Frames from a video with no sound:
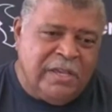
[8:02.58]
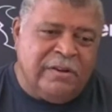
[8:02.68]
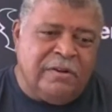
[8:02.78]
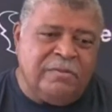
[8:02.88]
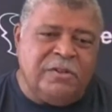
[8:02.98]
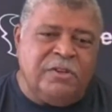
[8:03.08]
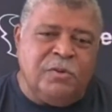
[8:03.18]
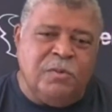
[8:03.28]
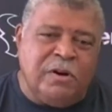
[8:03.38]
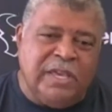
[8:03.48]
you know do you
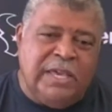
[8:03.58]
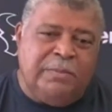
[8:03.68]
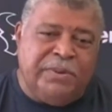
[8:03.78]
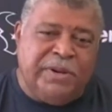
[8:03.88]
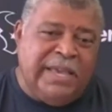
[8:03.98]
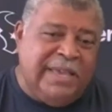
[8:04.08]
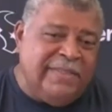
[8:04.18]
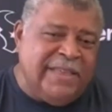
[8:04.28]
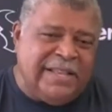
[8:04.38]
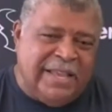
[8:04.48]
want to keep
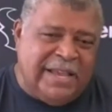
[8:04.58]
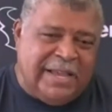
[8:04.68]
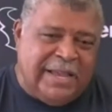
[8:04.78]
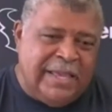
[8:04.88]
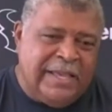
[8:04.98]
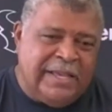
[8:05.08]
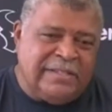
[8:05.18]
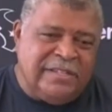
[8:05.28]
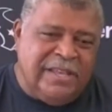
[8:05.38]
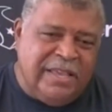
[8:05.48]
playing that guy
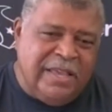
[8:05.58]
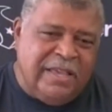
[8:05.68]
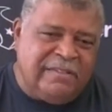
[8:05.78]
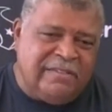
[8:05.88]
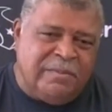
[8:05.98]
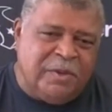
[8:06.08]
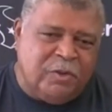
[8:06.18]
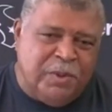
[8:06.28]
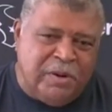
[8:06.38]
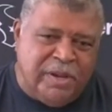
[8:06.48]
until he can get some
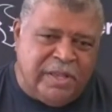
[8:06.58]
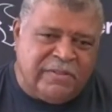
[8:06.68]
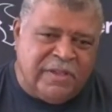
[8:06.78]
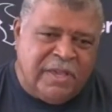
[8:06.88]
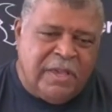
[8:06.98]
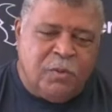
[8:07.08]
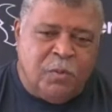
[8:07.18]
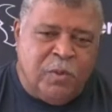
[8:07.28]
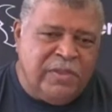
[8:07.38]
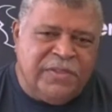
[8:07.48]
experience
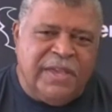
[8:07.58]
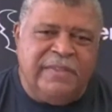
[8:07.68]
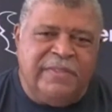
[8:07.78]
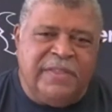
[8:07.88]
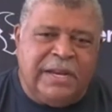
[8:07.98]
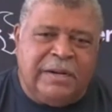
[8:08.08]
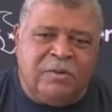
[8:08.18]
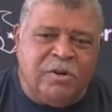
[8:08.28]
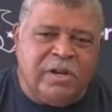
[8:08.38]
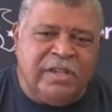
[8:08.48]
we think that our
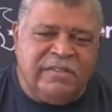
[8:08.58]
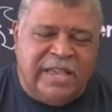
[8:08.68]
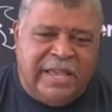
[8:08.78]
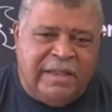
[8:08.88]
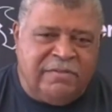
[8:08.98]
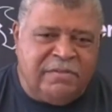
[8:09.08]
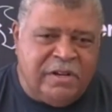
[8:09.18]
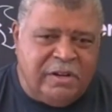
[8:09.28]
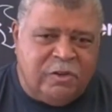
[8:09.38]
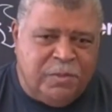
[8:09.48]
rookies have
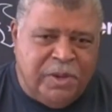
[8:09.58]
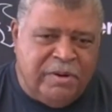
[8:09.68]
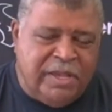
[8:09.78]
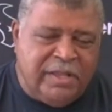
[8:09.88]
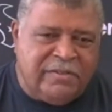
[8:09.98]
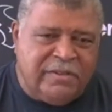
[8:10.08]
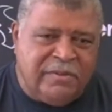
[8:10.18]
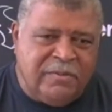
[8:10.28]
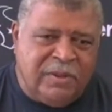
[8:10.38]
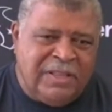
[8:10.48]
good experience
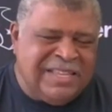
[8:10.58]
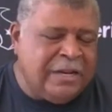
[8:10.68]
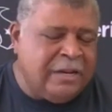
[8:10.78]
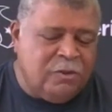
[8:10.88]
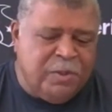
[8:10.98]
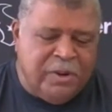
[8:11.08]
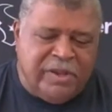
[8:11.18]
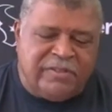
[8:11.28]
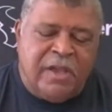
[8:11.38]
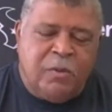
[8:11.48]
we not
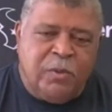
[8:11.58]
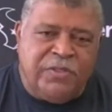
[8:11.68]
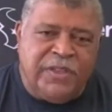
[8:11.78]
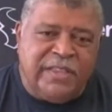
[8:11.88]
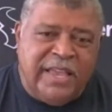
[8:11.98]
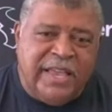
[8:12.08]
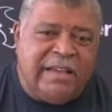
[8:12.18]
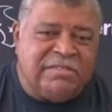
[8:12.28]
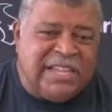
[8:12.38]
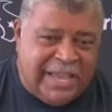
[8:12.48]
experience we think they
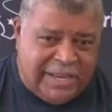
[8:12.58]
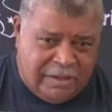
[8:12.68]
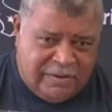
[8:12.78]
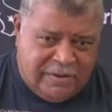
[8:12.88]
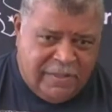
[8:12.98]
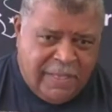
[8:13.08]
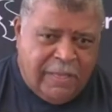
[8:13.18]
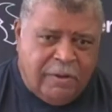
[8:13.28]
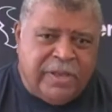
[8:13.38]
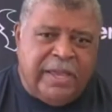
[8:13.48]
have talent
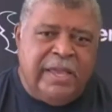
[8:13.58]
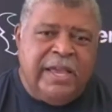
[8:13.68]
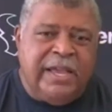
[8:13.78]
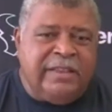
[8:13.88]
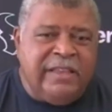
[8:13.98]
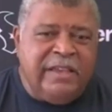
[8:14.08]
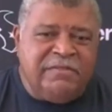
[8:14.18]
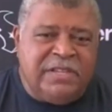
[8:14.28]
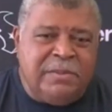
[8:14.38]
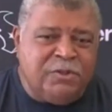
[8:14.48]
okay? And
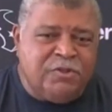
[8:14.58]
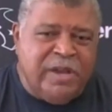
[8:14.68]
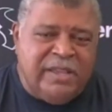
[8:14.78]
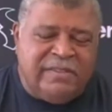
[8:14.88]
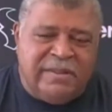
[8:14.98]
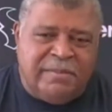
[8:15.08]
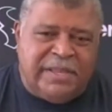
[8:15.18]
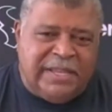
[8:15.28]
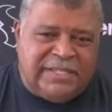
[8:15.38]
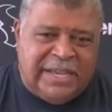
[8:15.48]
they've demonstrated some of
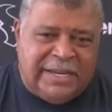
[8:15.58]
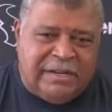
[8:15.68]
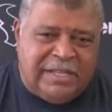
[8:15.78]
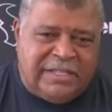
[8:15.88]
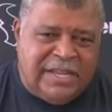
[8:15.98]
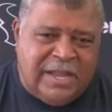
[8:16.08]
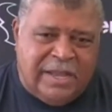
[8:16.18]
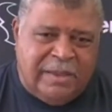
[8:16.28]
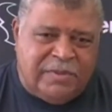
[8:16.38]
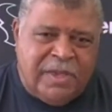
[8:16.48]
that talent at
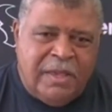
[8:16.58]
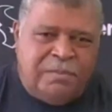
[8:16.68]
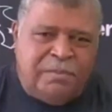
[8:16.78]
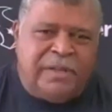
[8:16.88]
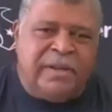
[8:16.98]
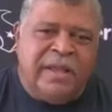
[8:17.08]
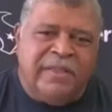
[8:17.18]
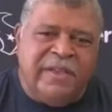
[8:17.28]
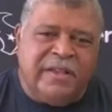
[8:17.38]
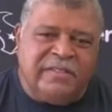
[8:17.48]
times, but
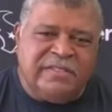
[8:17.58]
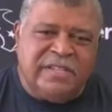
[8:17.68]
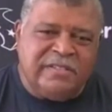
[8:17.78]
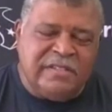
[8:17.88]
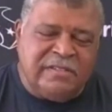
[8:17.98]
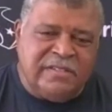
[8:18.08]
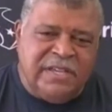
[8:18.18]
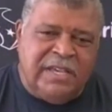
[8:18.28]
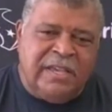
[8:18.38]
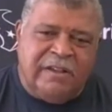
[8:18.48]
the
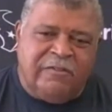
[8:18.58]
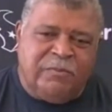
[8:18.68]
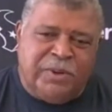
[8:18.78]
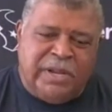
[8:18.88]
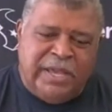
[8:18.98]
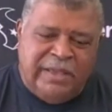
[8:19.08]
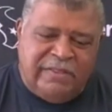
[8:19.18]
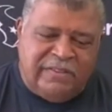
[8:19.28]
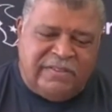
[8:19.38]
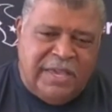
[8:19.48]
consistency of playing
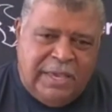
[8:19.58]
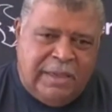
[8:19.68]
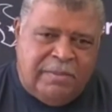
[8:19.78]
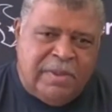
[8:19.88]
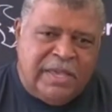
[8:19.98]
the scheme